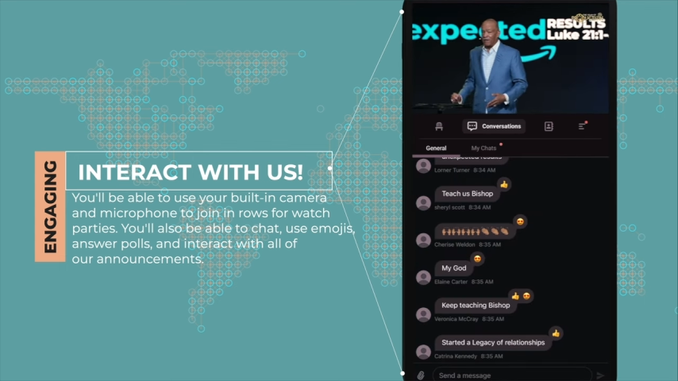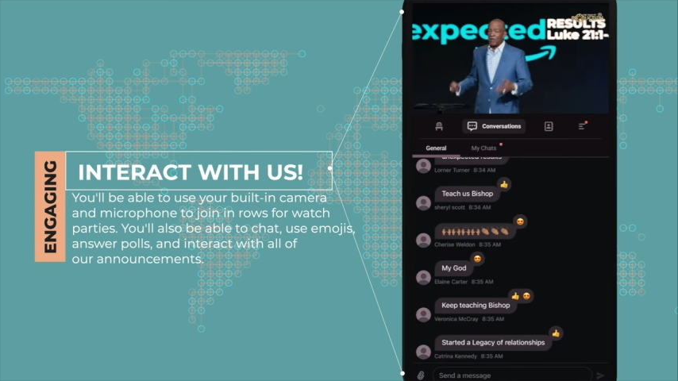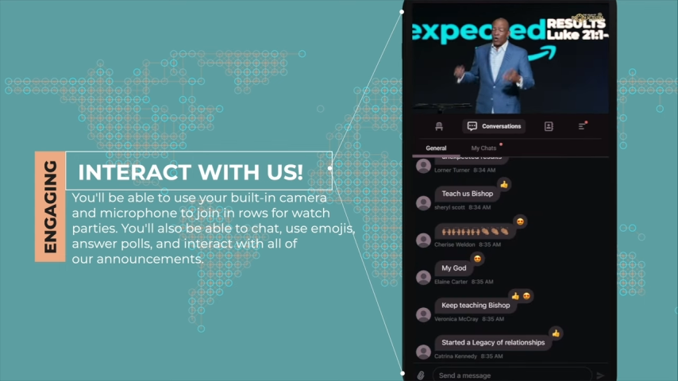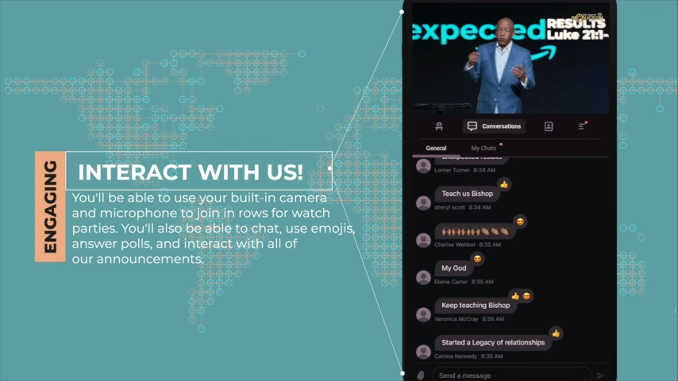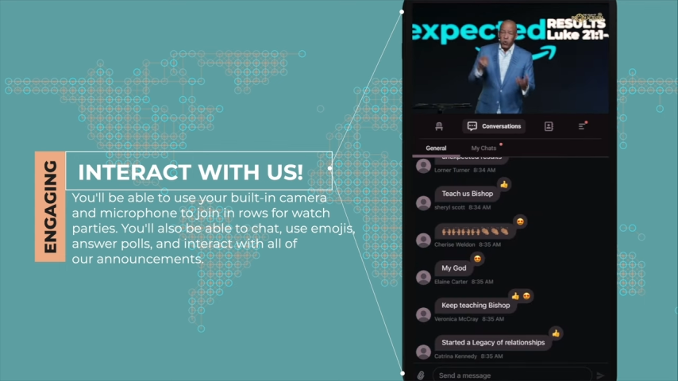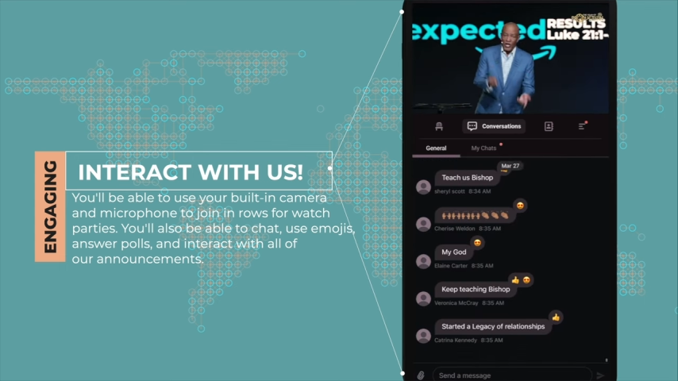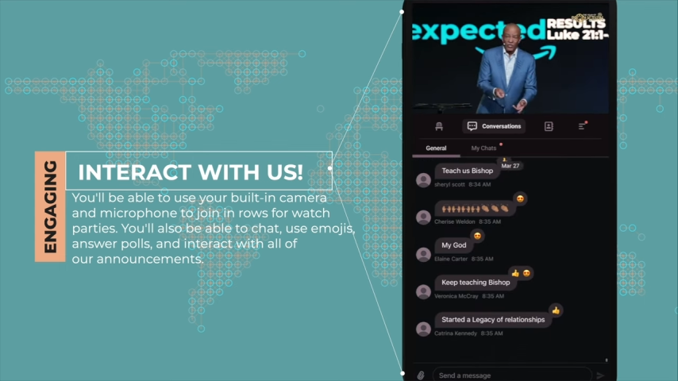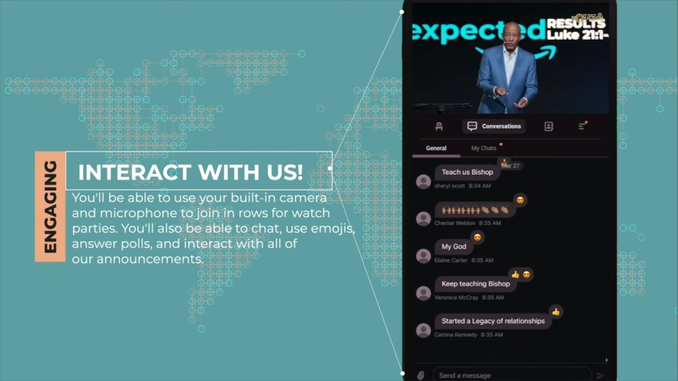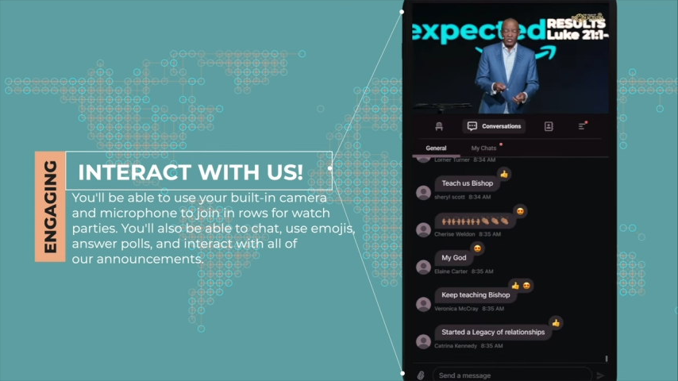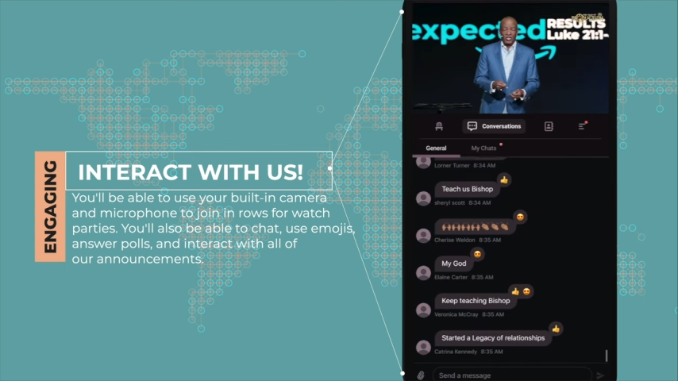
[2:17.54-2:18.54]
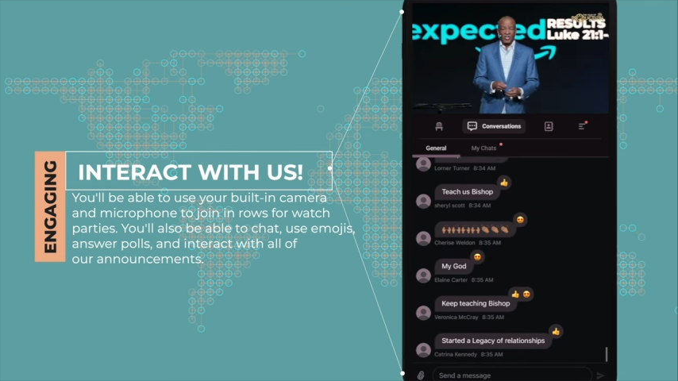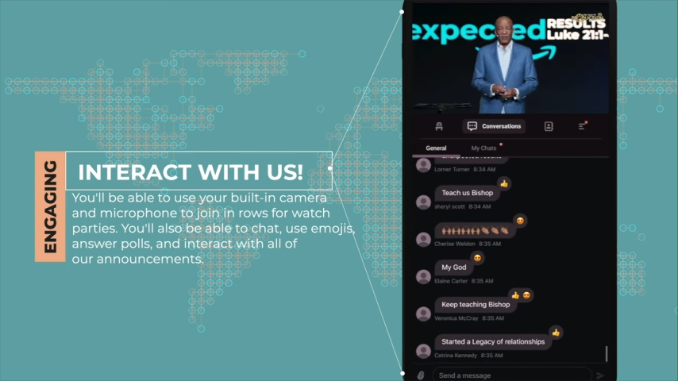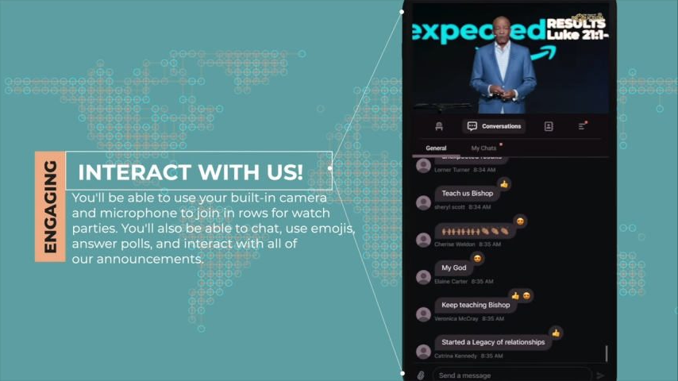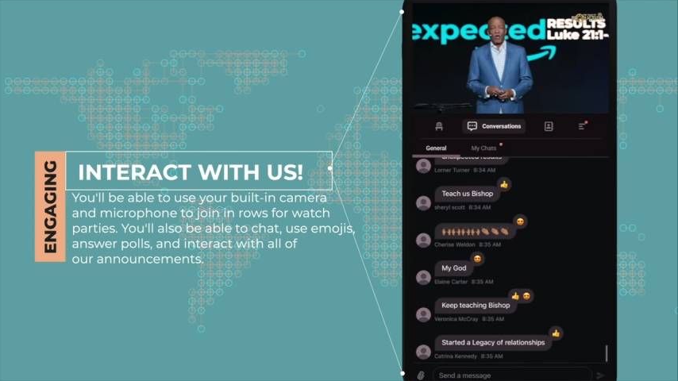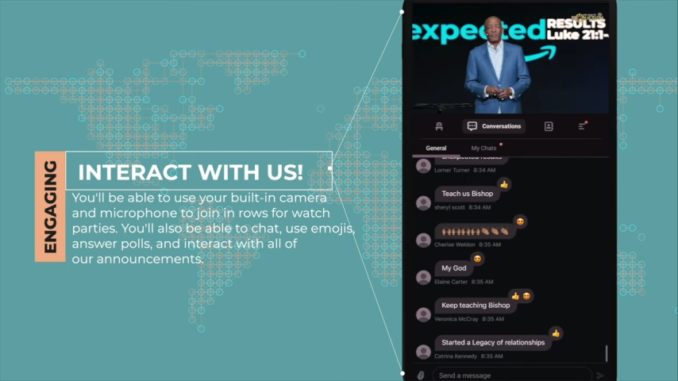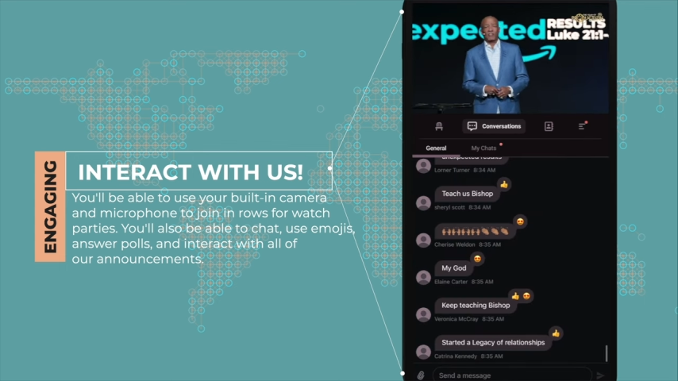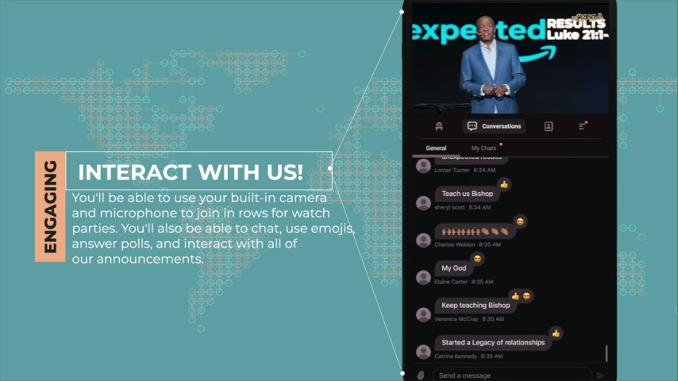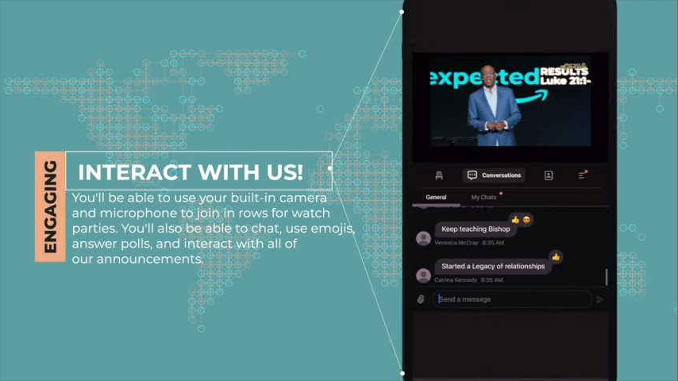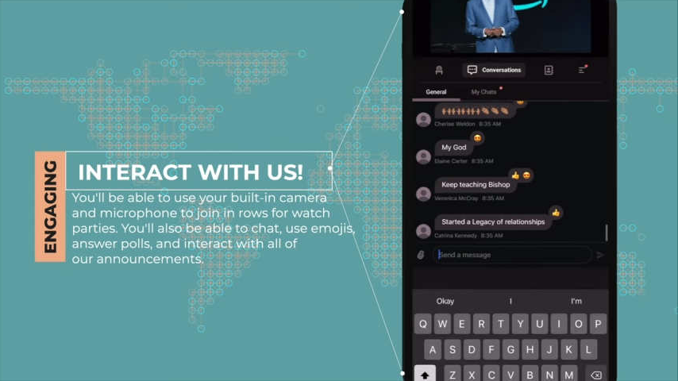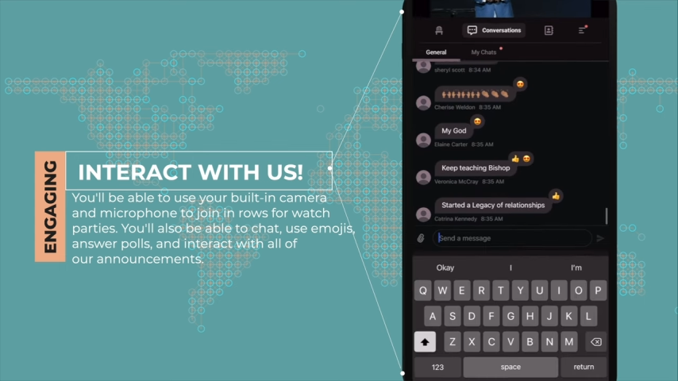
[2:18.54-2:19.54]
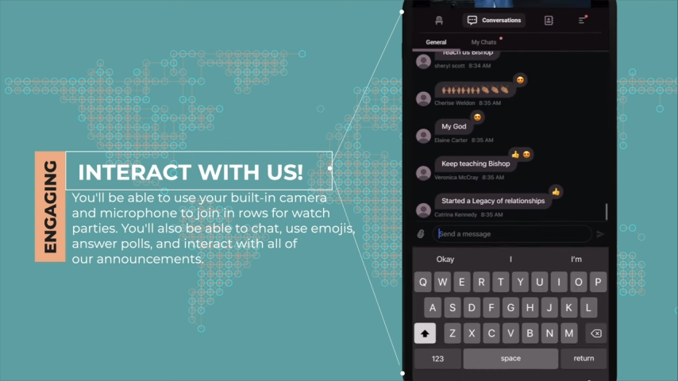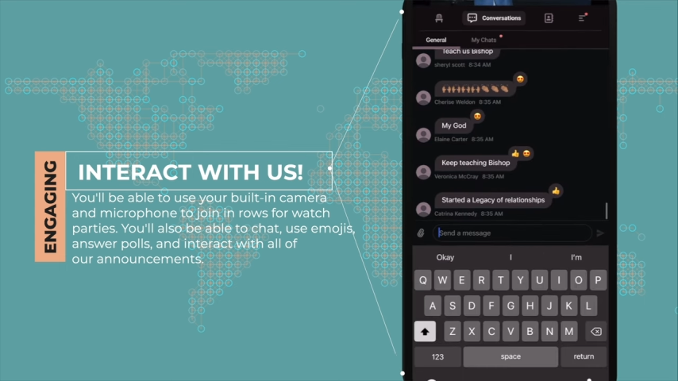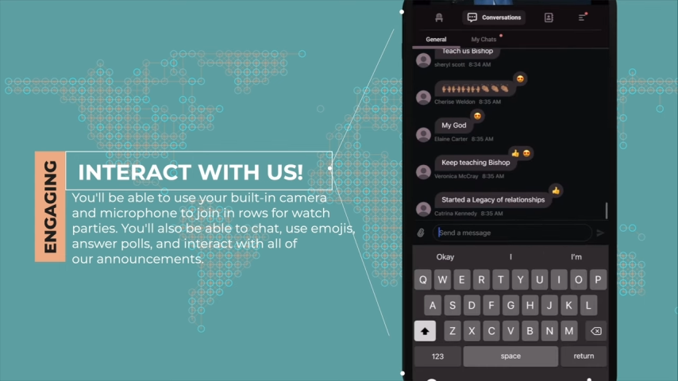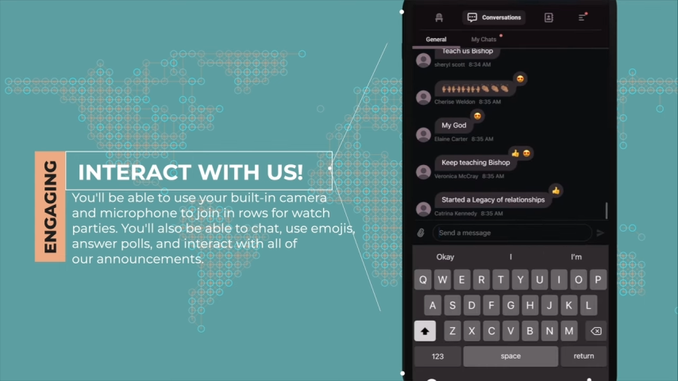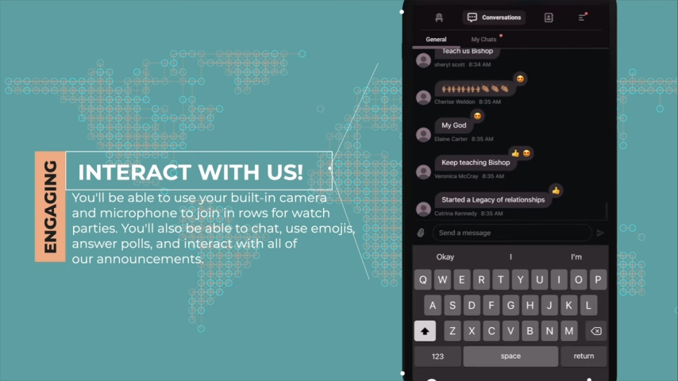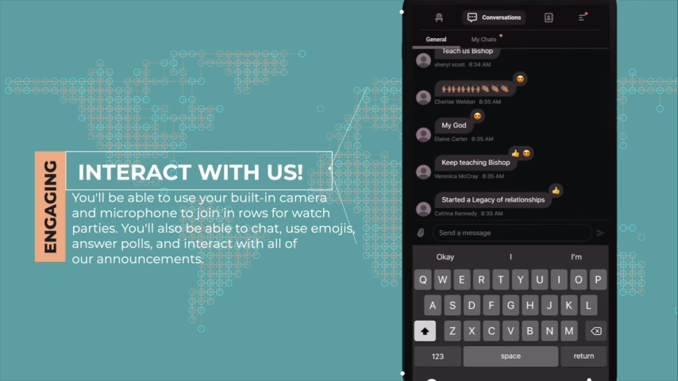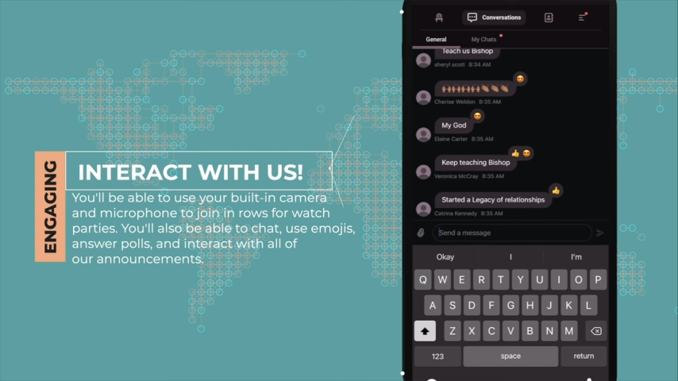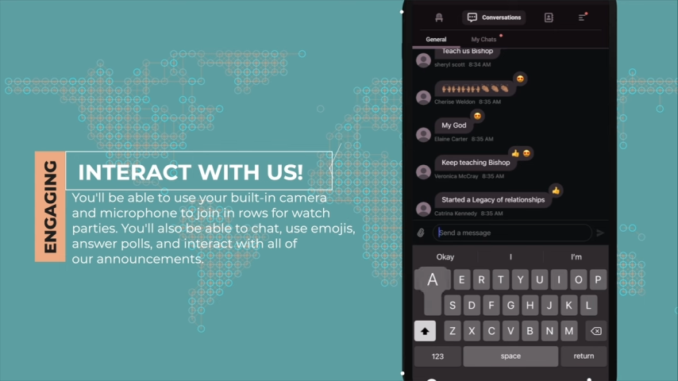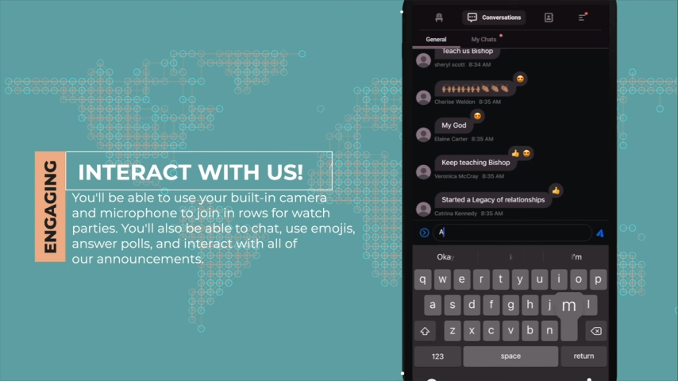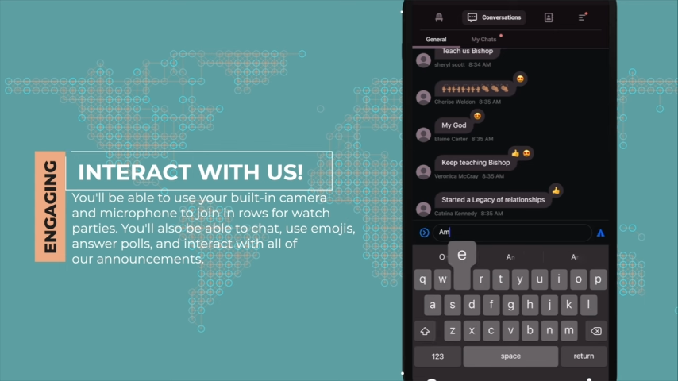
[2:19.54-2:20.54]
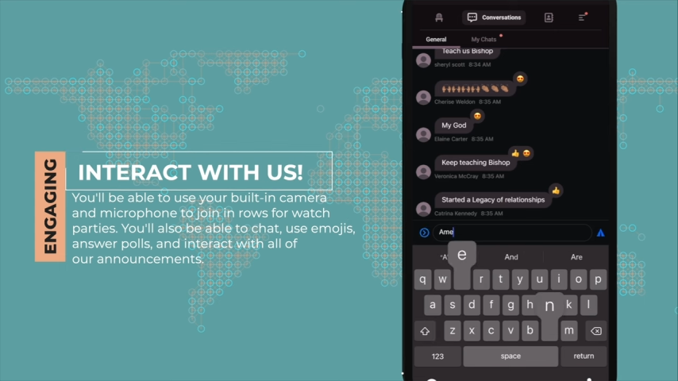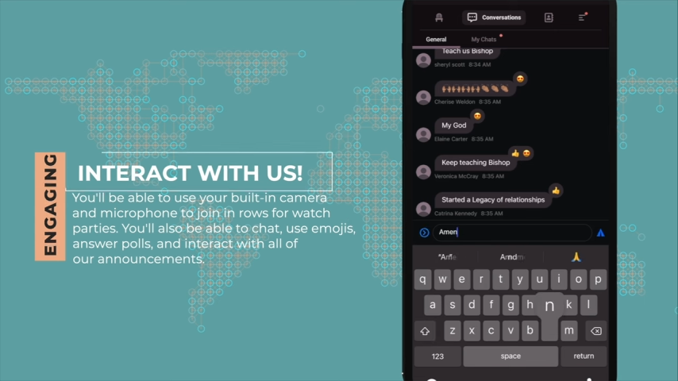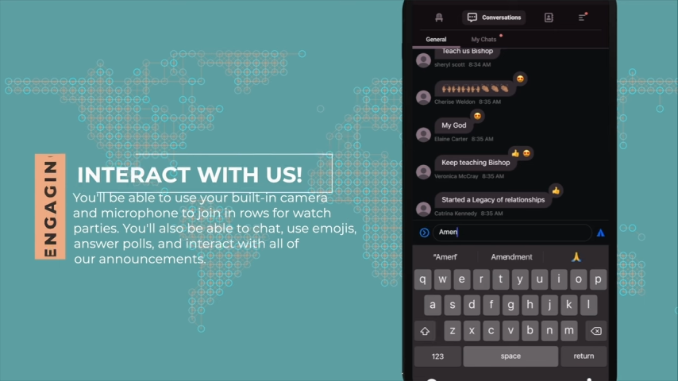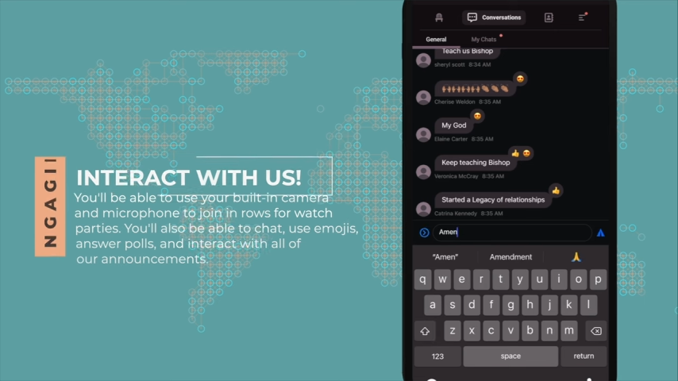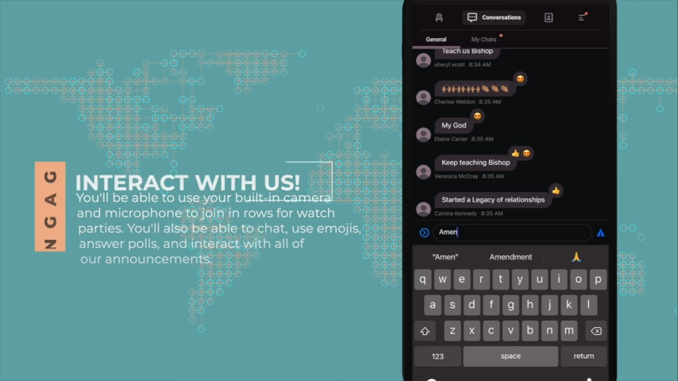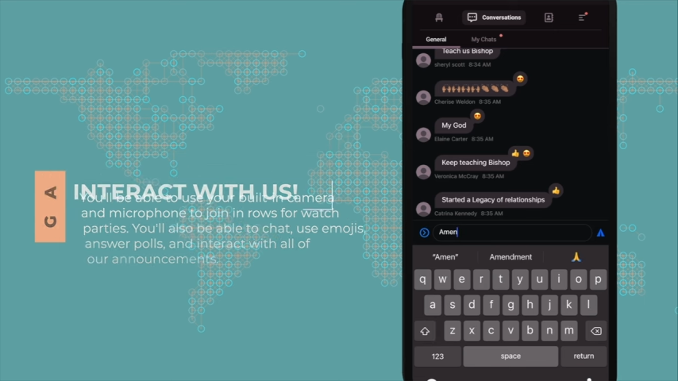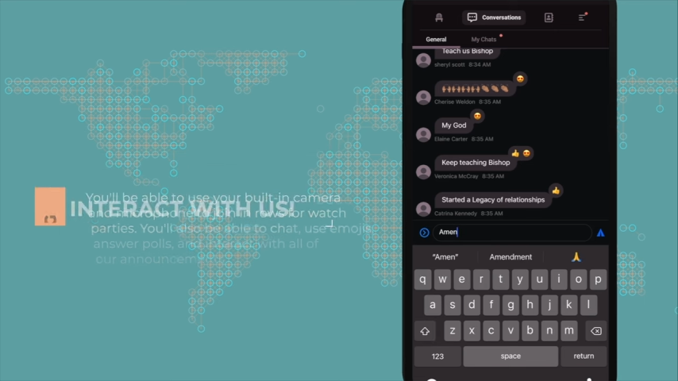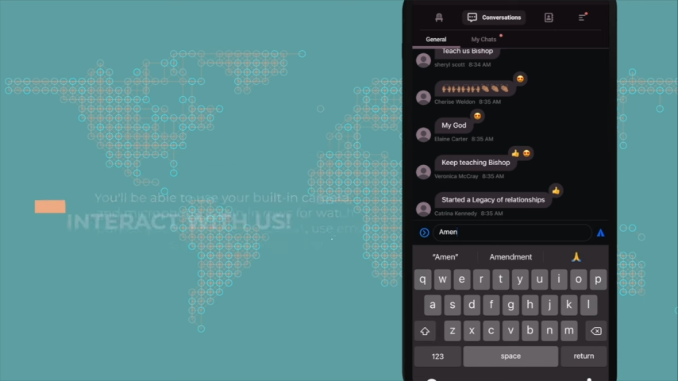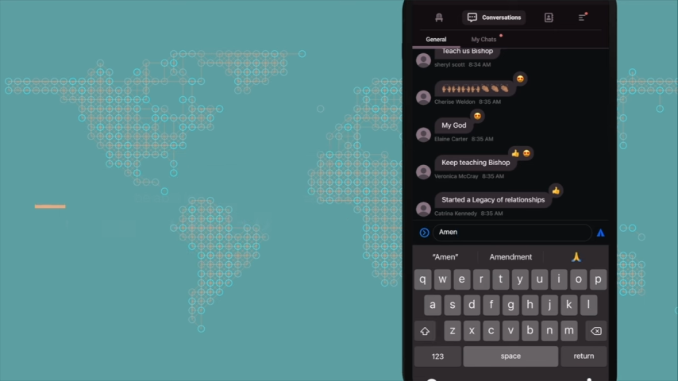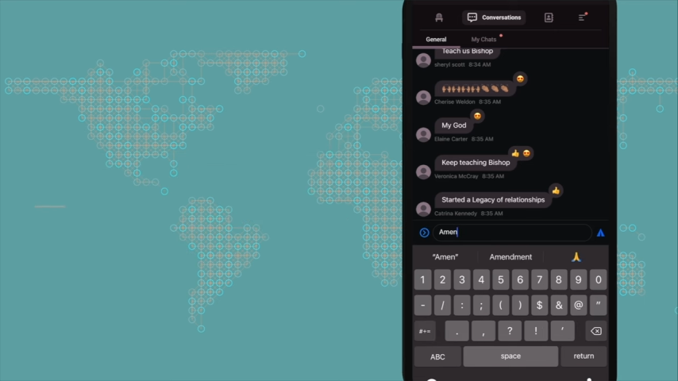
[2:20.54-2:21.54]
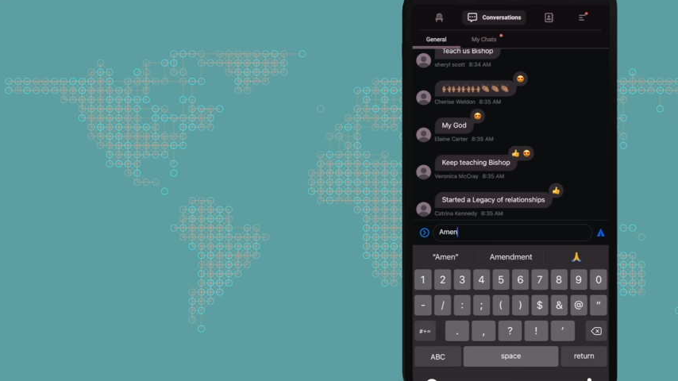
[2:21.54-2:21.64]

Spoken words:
Nobody's mouth can be seen.